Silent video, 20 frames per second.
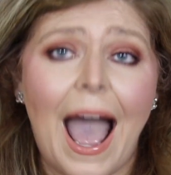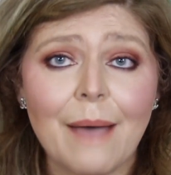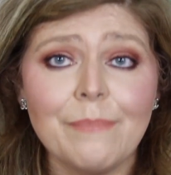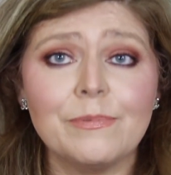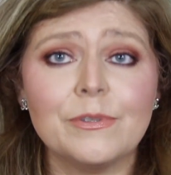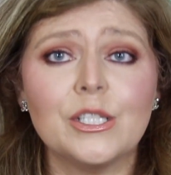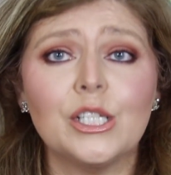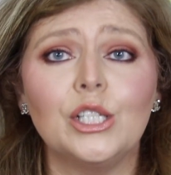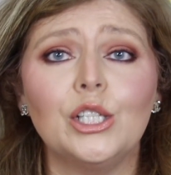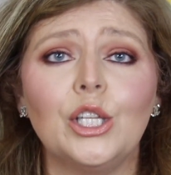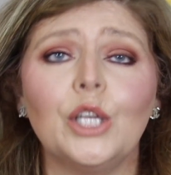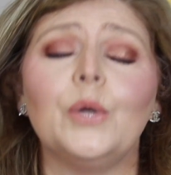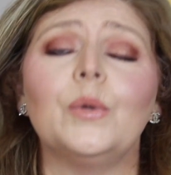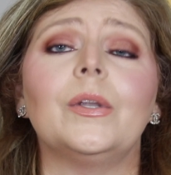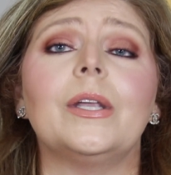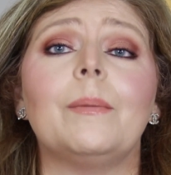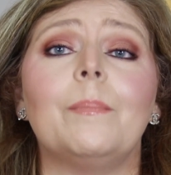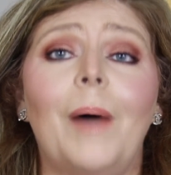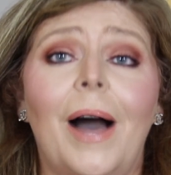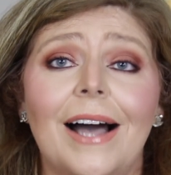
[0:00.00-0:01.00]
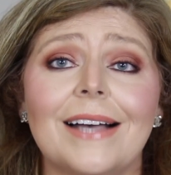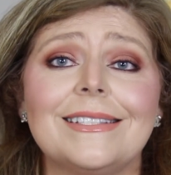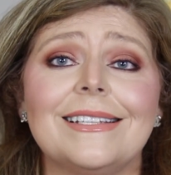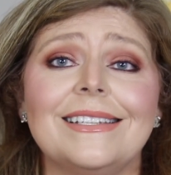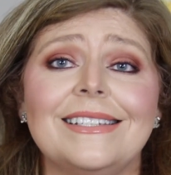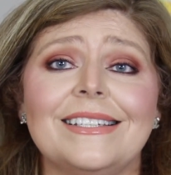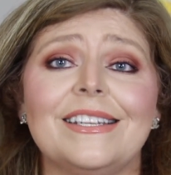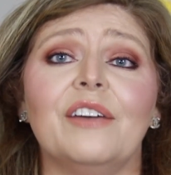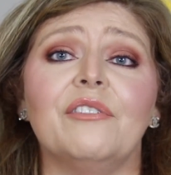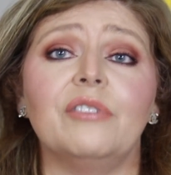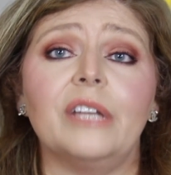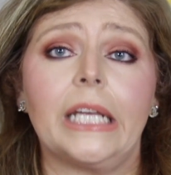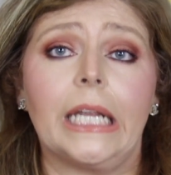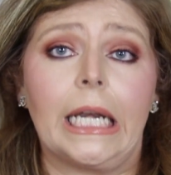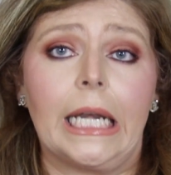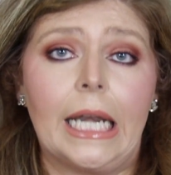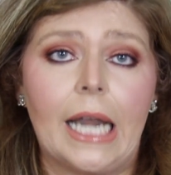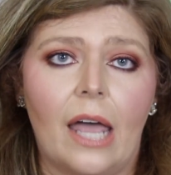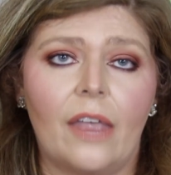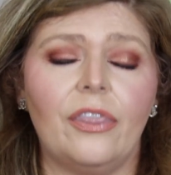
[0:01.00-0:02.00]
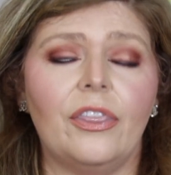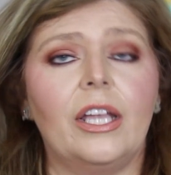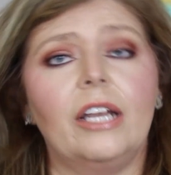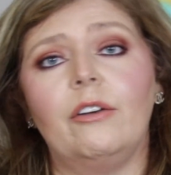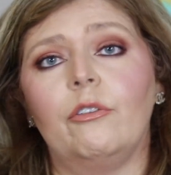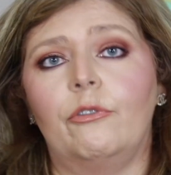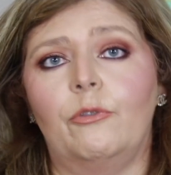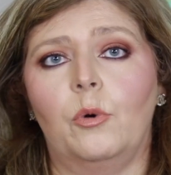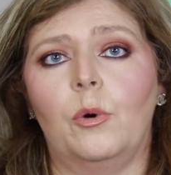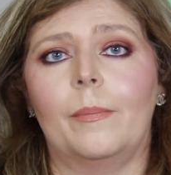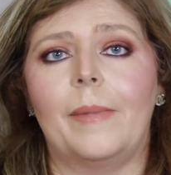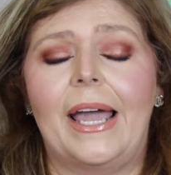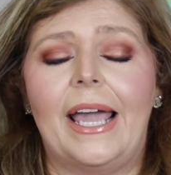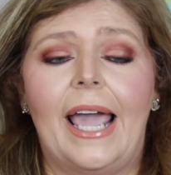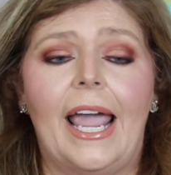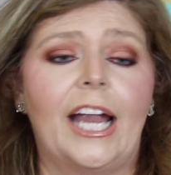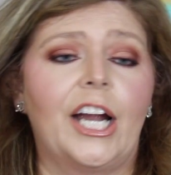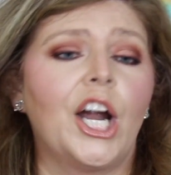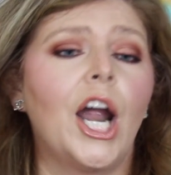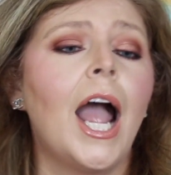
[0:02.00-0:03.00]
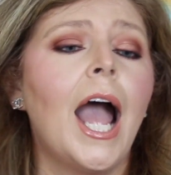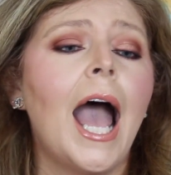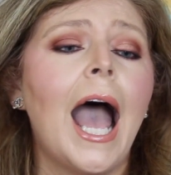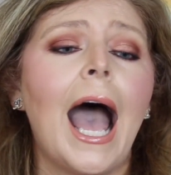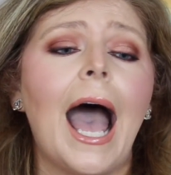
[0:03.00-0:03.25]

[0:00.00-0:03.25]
absolutely positively nothing for my hair.